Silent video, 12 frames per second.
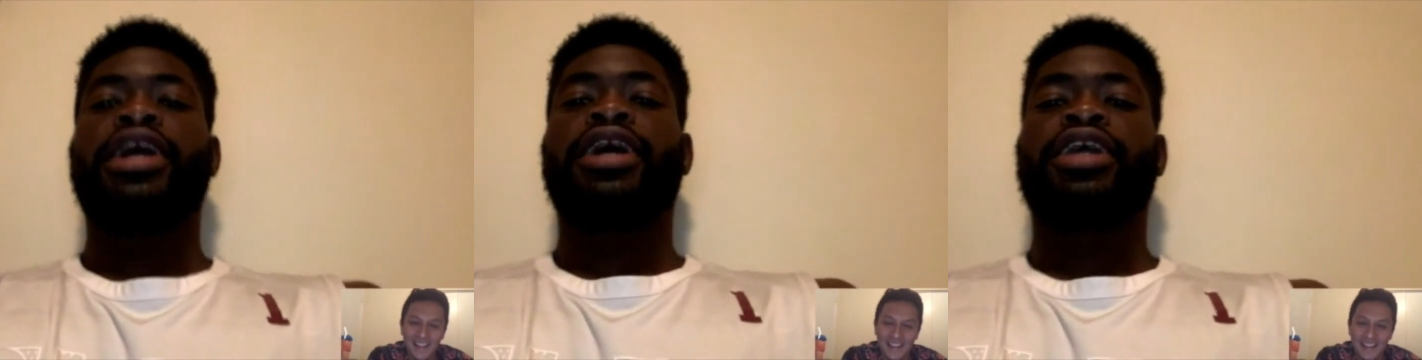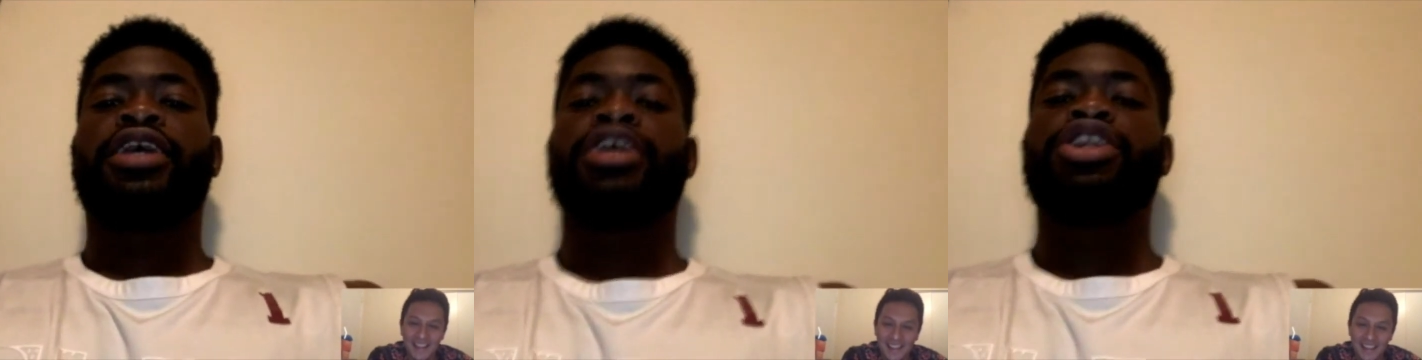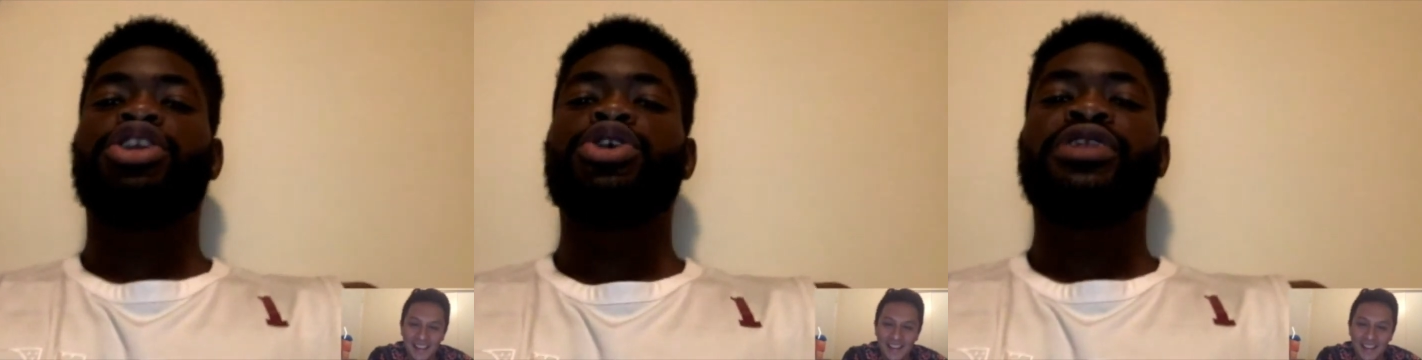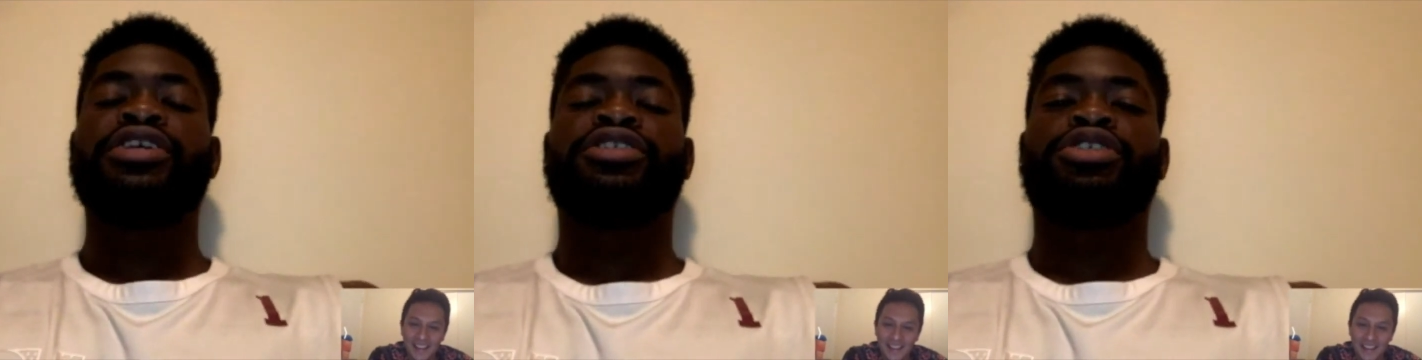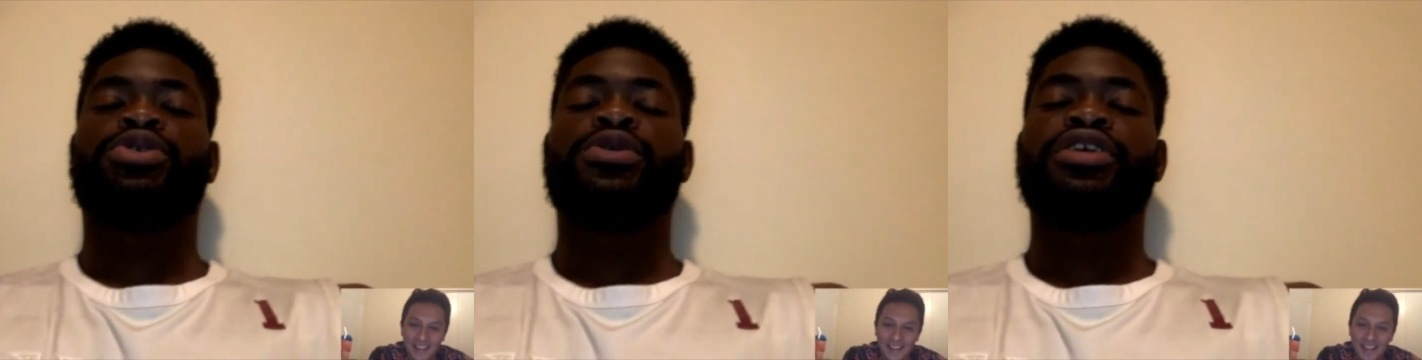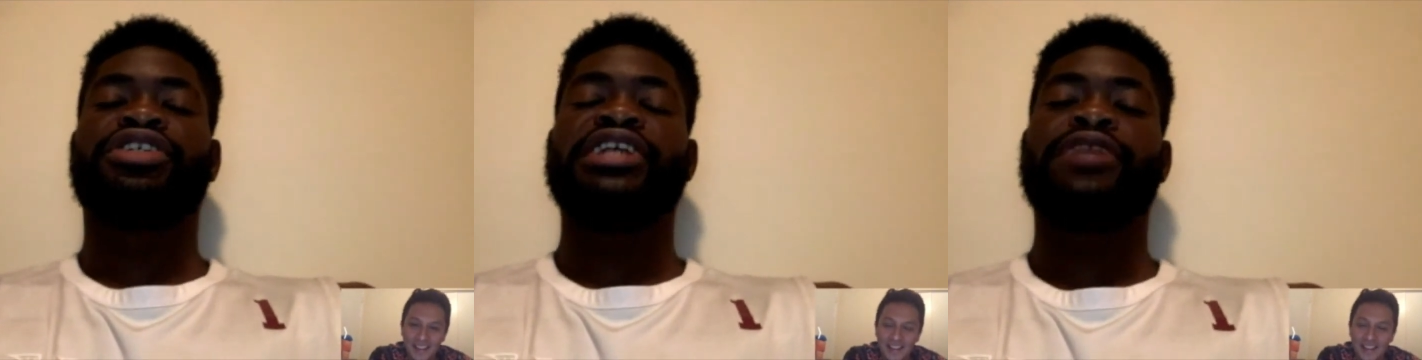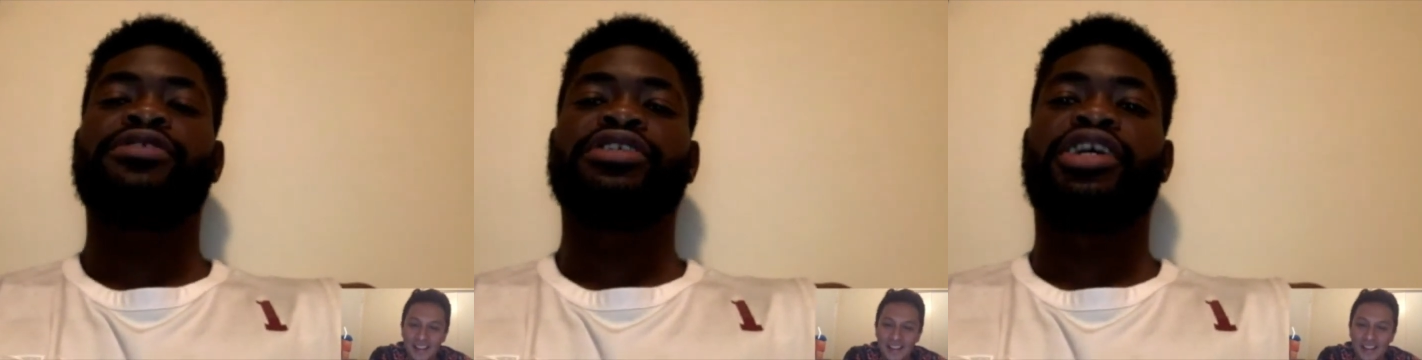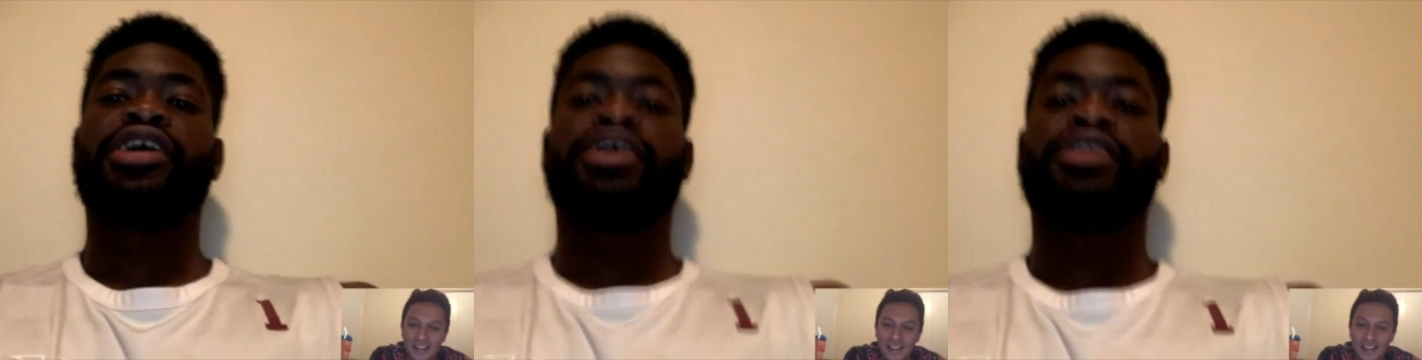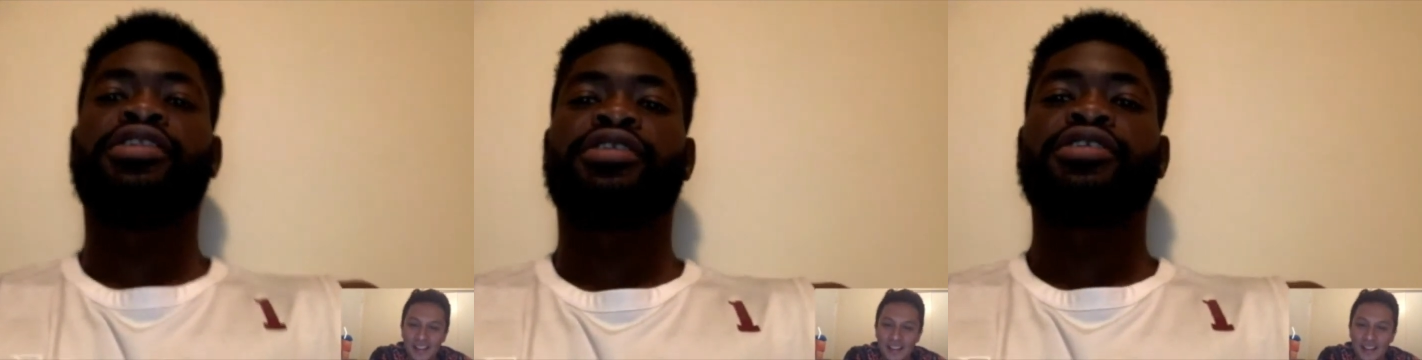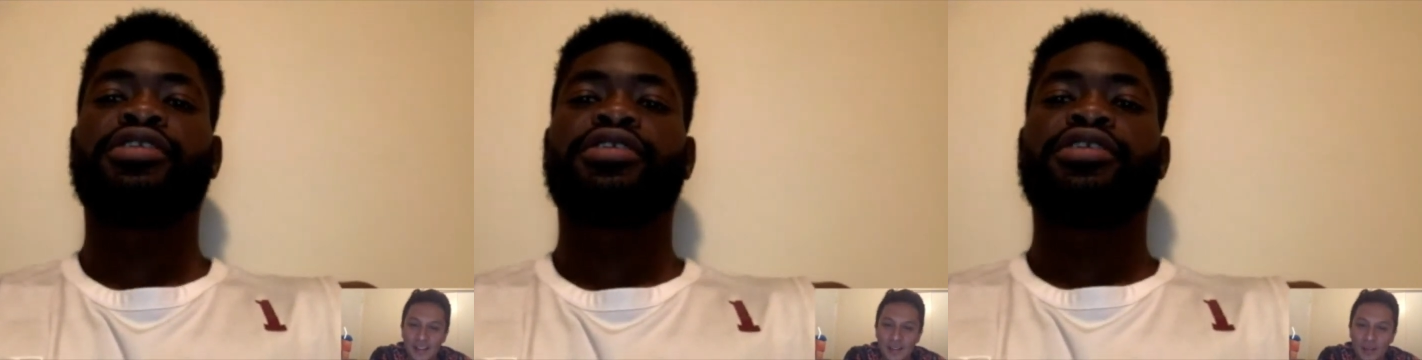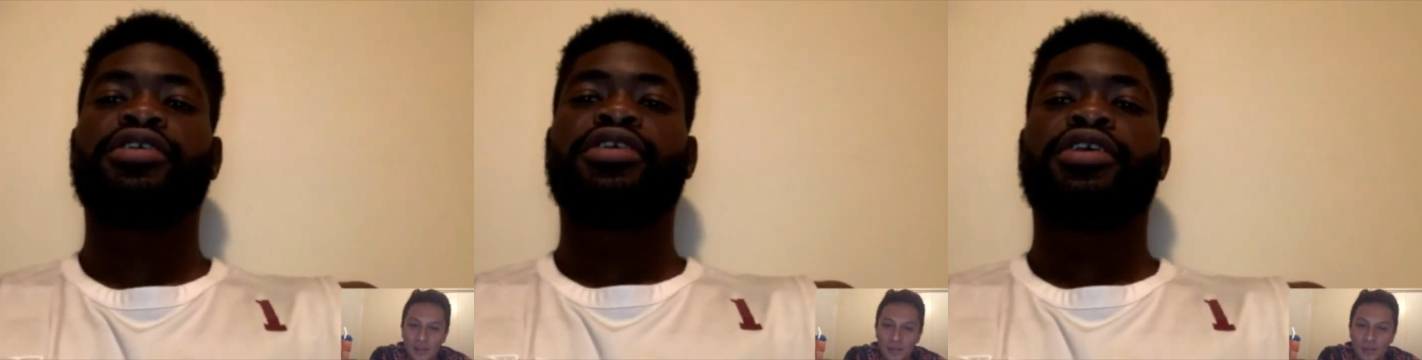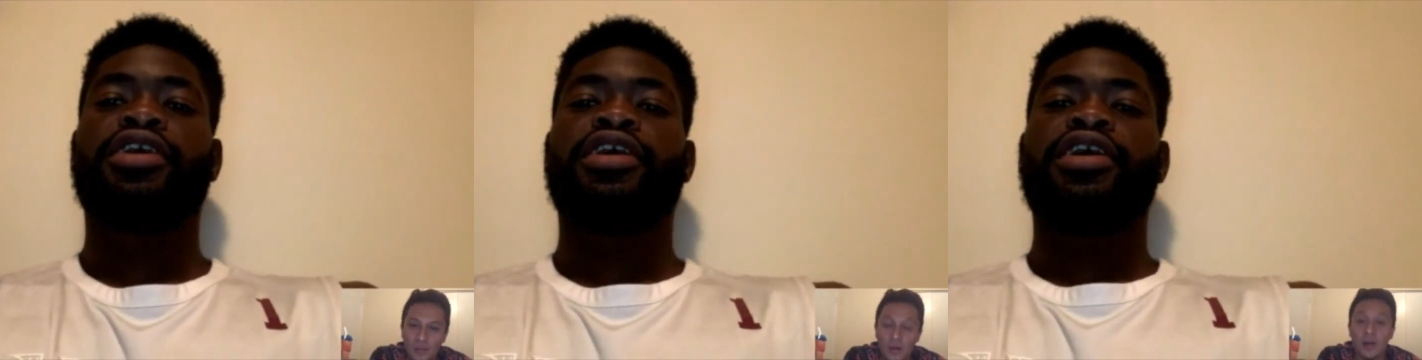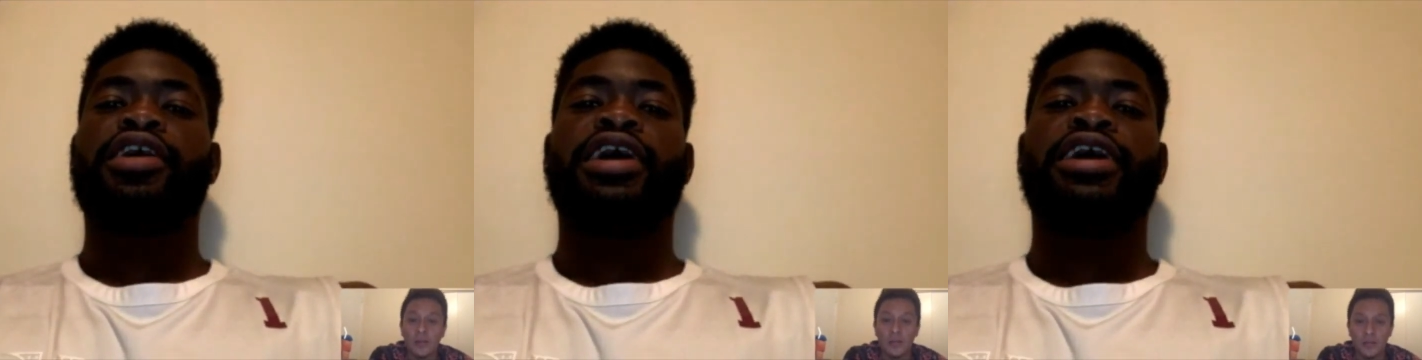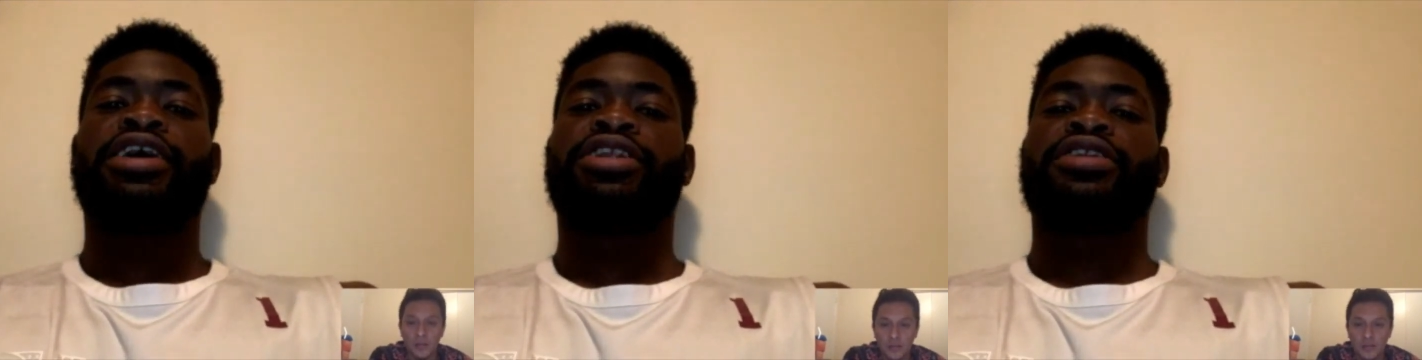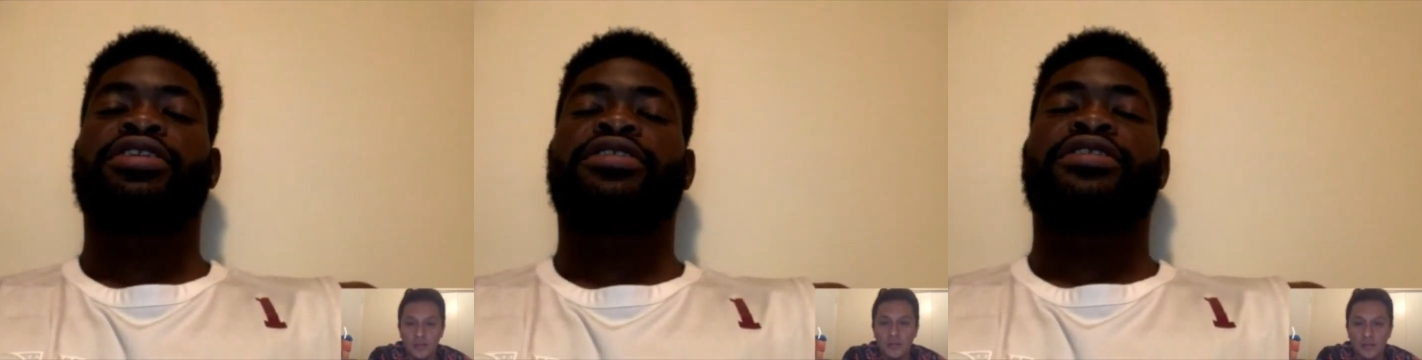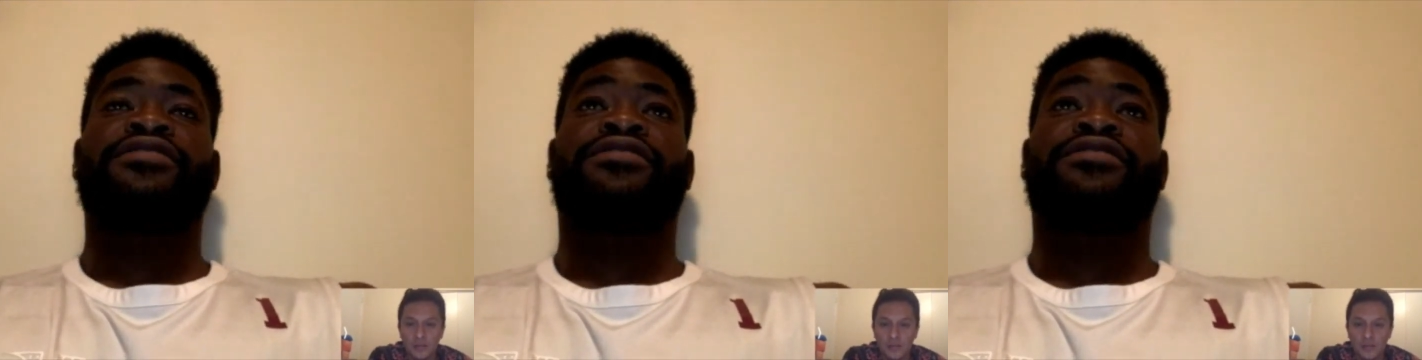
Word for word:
Speaker 1: like he knew the situation I was in. Wow. And the